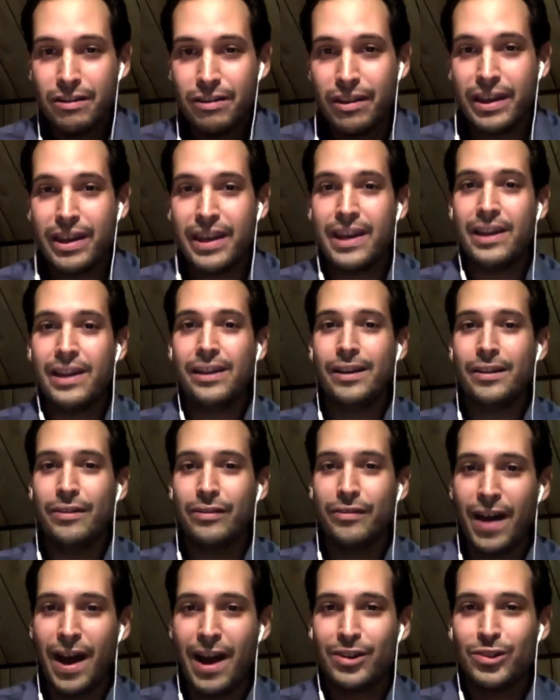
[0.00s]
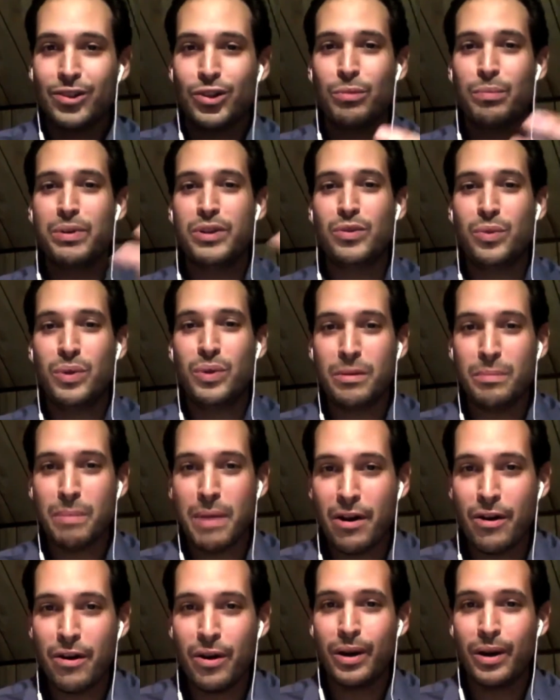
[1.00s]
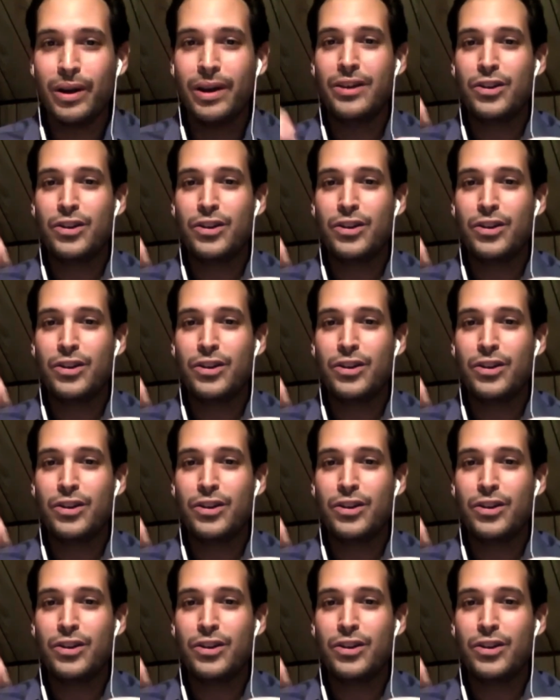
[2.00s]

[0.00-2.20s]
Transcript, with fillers: the healing factor between America